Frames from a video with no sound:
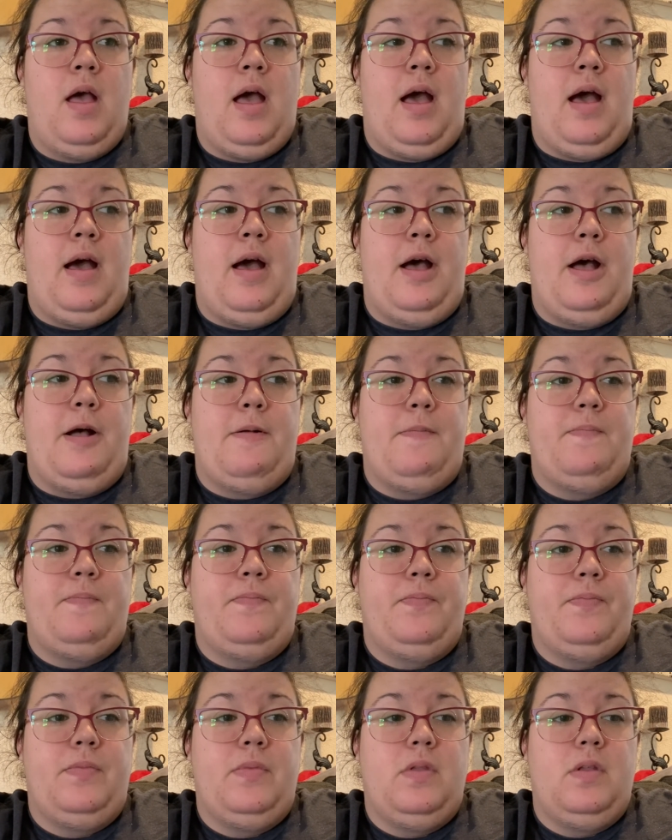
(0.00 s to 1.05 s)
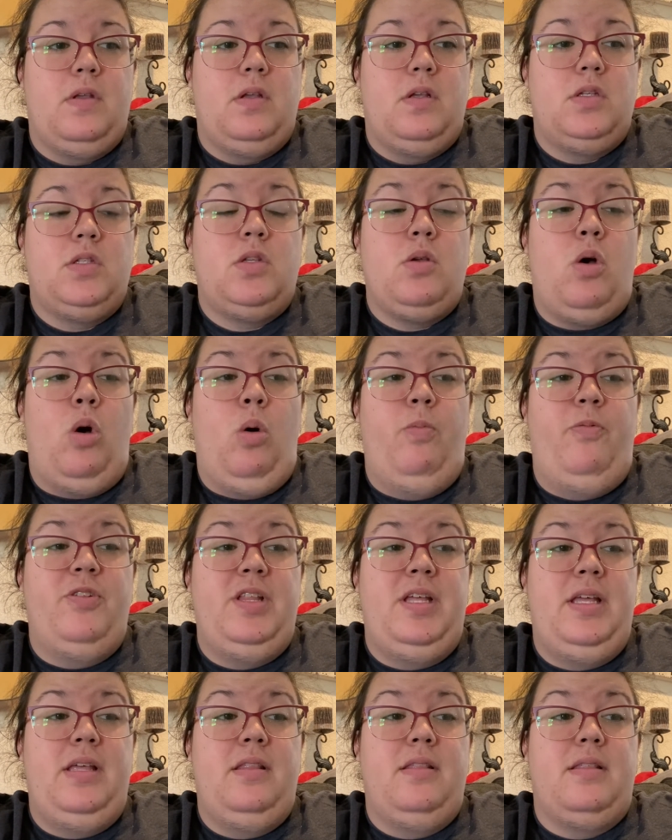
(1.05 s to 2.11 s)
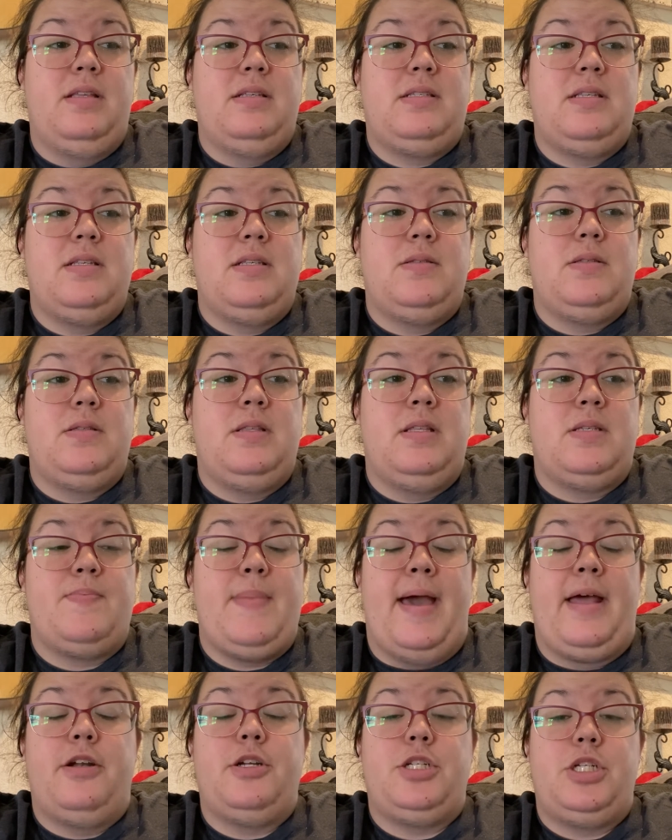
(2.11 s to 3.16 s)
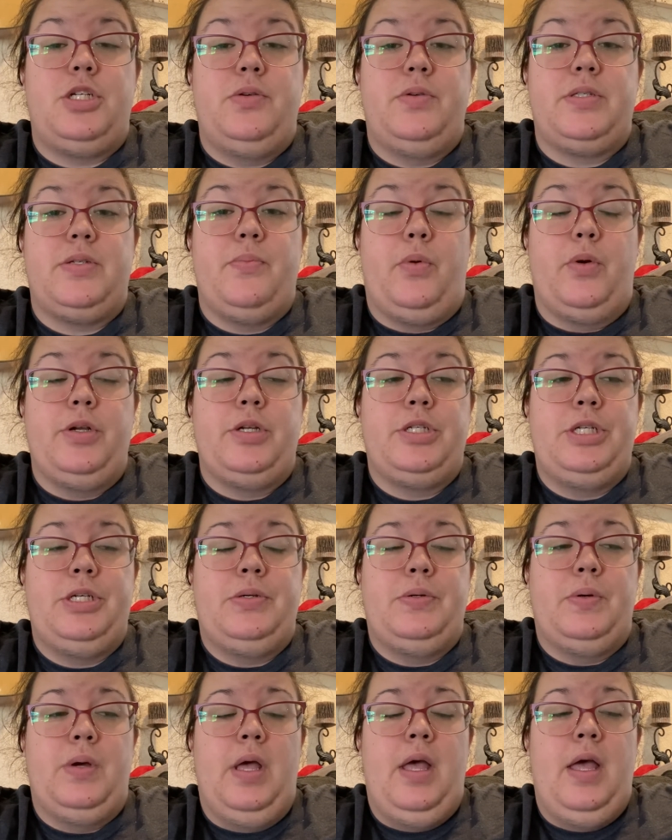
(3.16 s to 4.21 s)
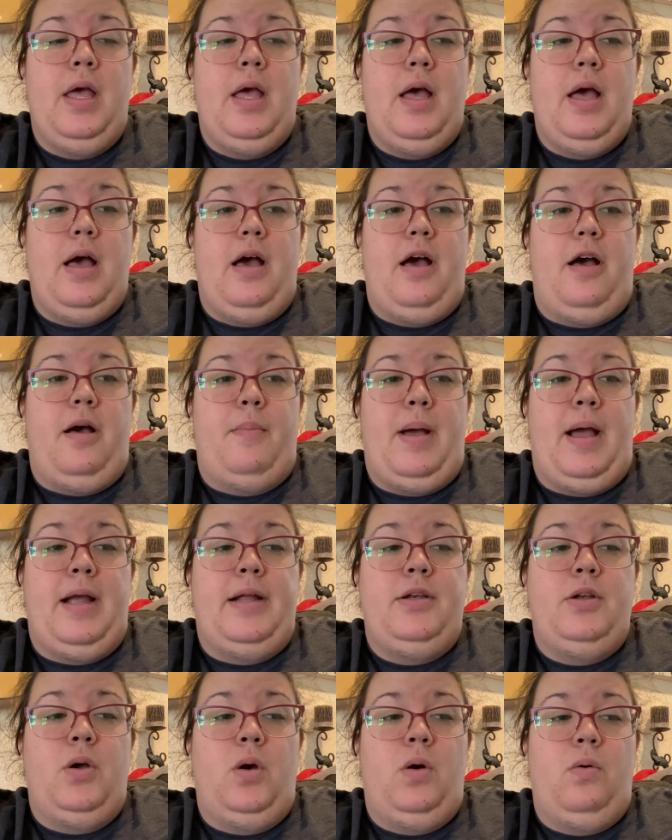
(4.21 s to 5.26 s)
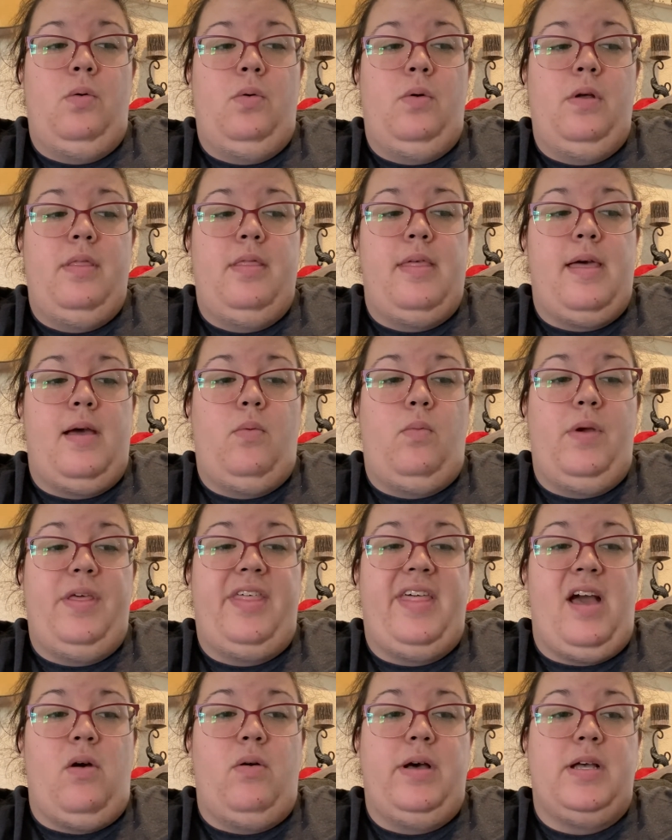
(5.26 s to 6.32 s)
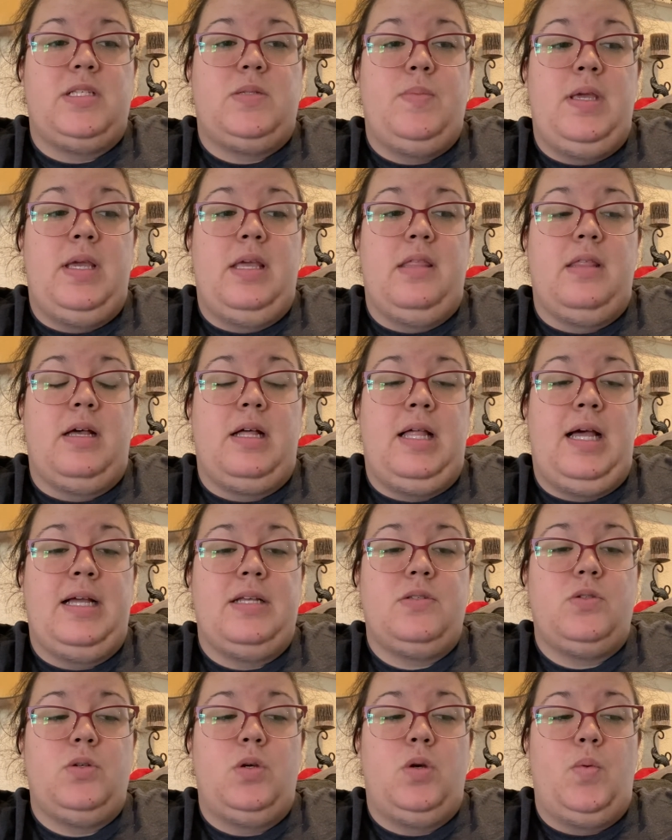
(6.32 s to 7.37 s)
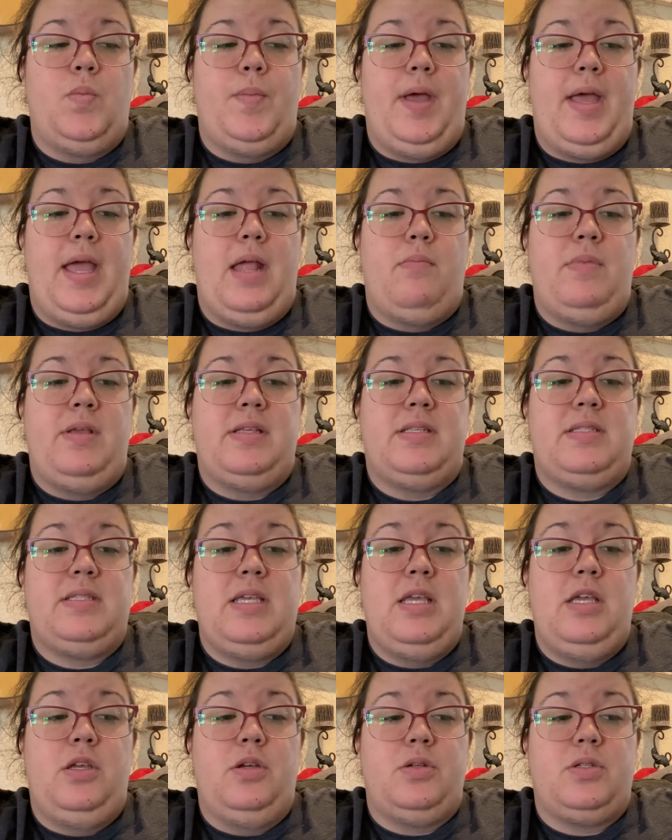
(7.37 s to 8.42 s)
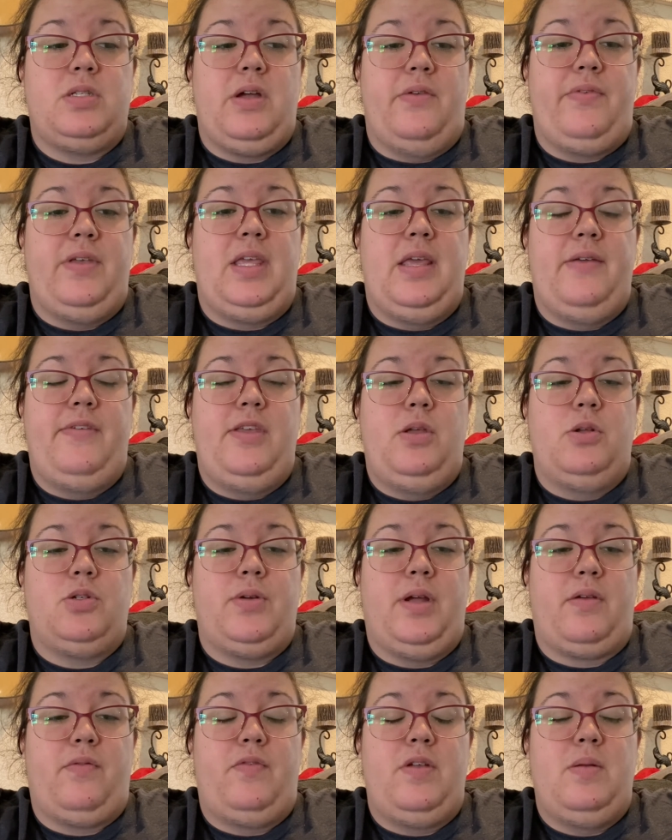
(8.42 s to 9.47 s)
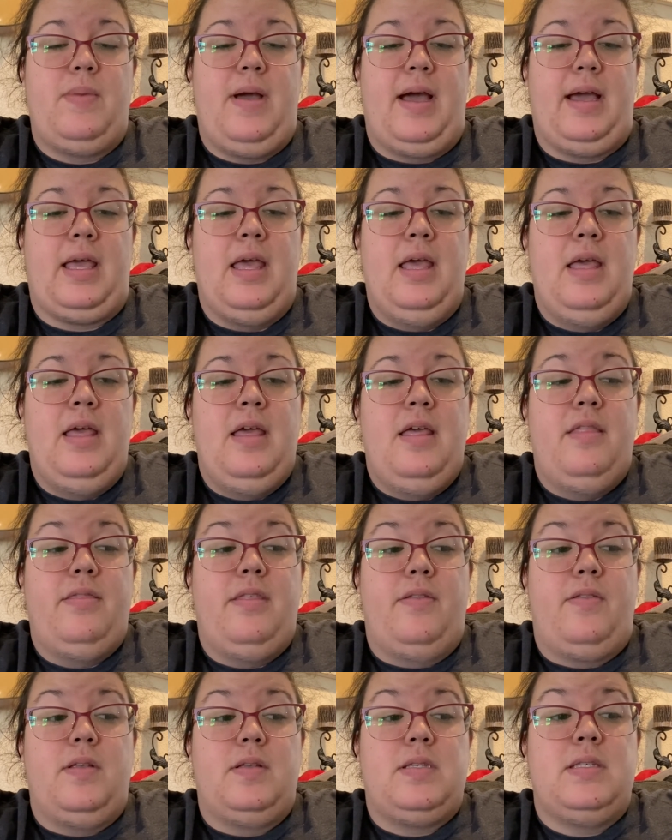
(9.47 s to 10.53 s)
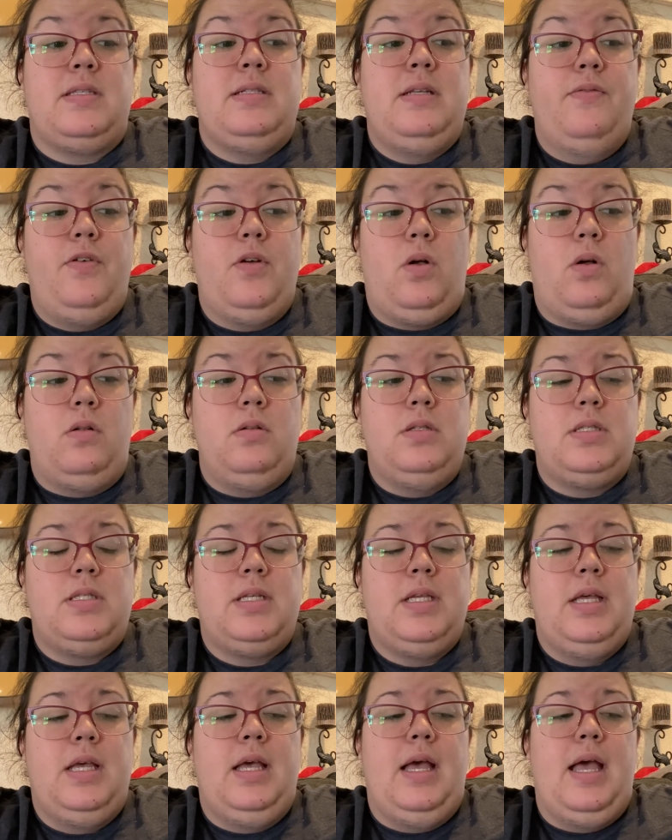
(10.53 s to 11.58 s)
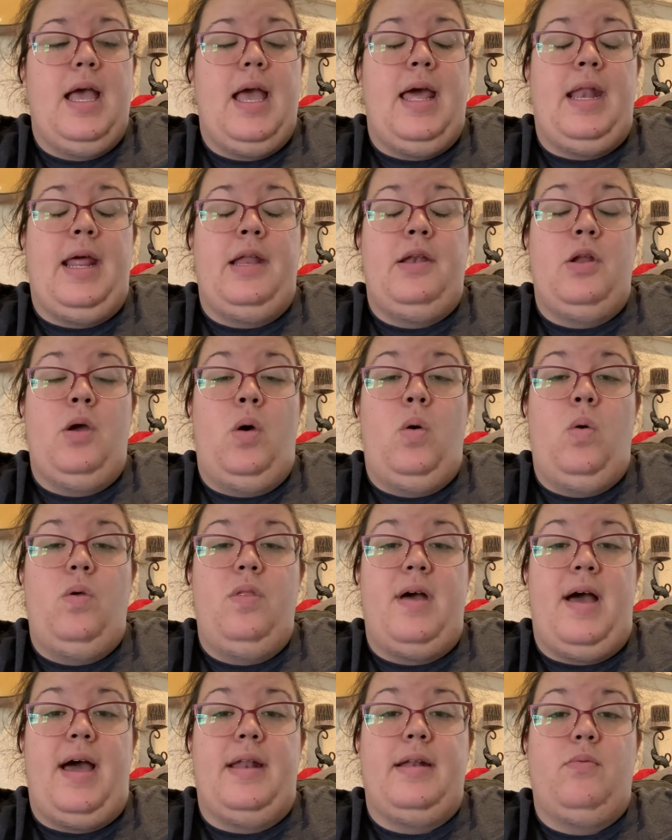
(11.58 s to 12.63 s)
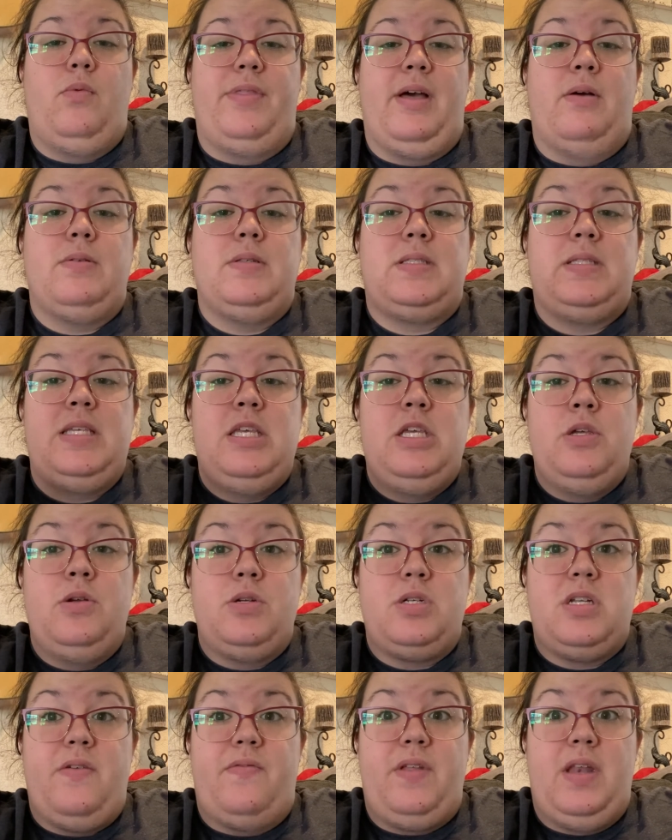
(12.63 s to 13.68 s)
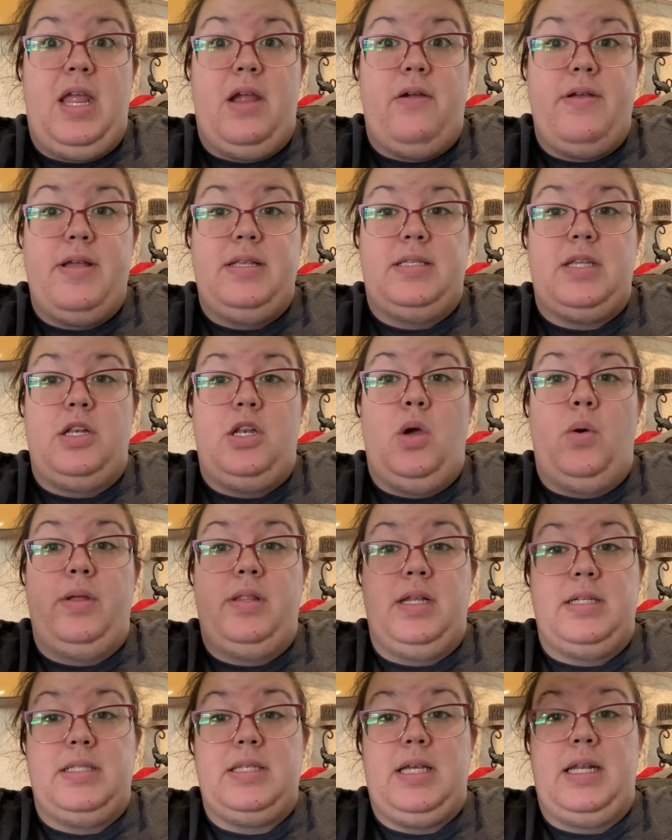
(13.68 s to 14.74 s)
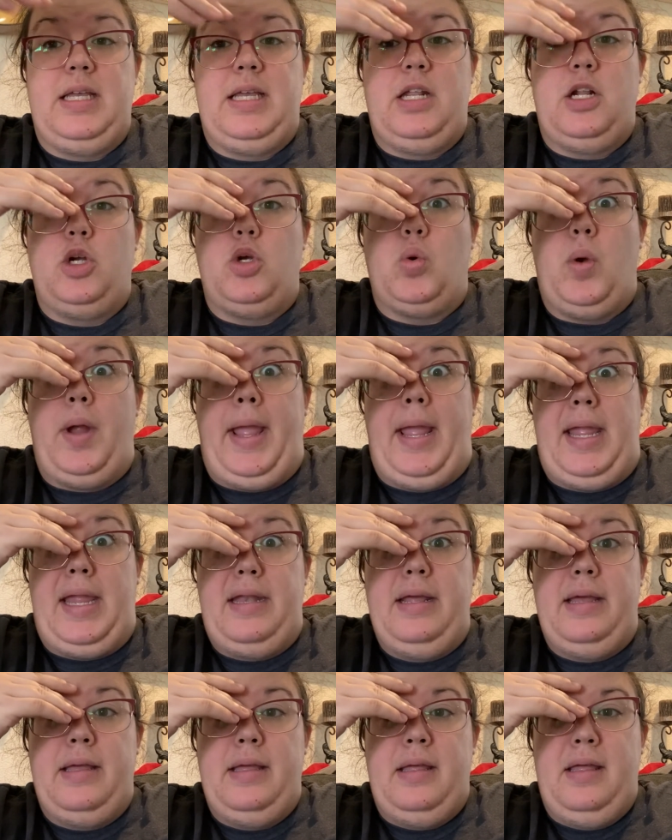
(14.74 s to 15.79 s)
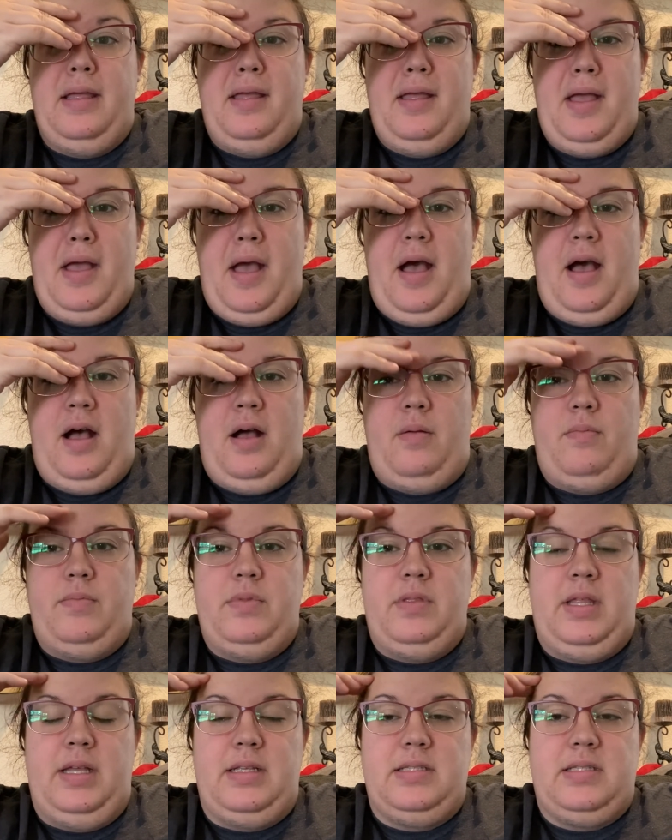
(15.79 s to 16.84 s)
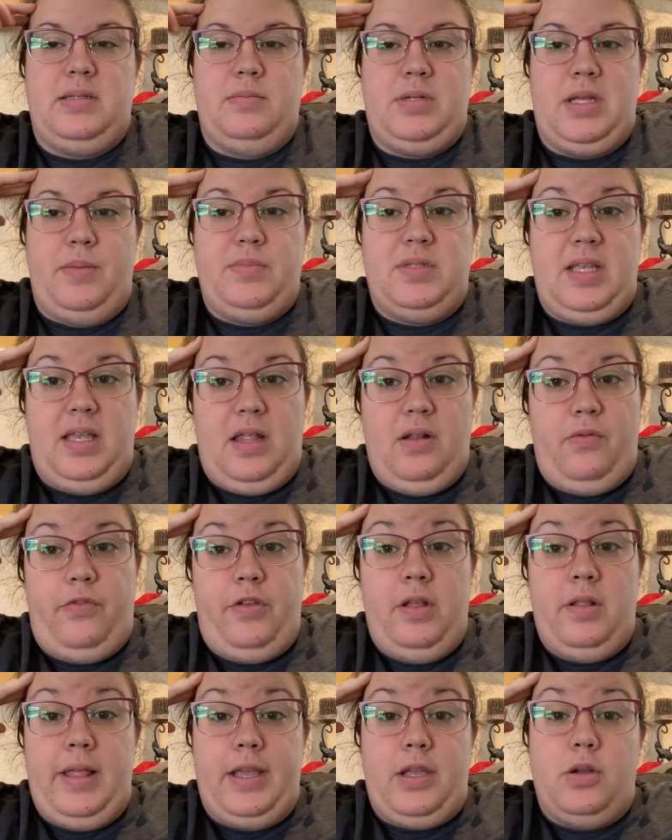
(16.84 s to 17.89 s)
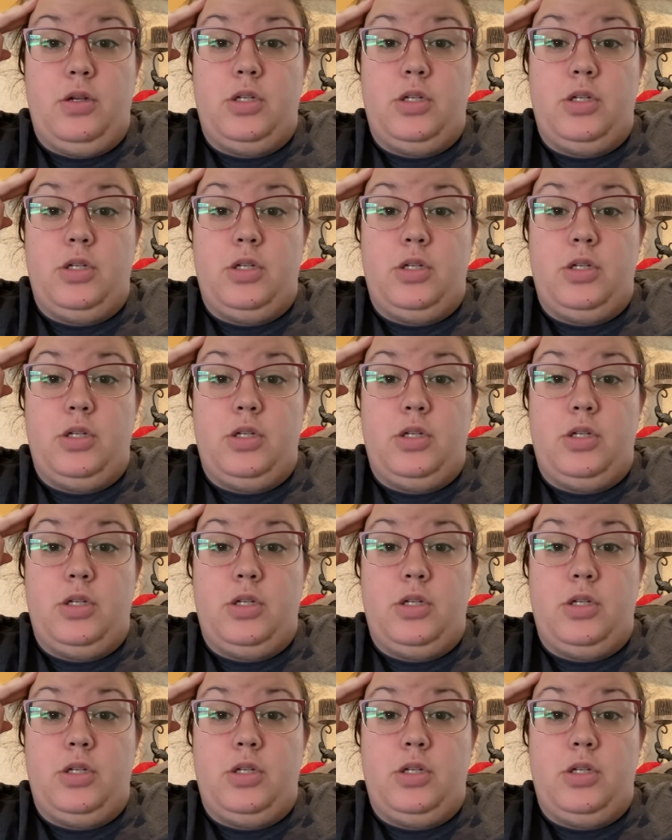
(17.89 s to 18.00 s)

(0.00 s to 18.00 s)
So hopefully this matters to you. It's important to you. I know that without us being in the classroom and me seeing your stuff and giving you direct feedback, that this is difficult. And I know that without seeing your stuff in Aries and knowing that it's going to get a grade, that sometimes it can feel like you're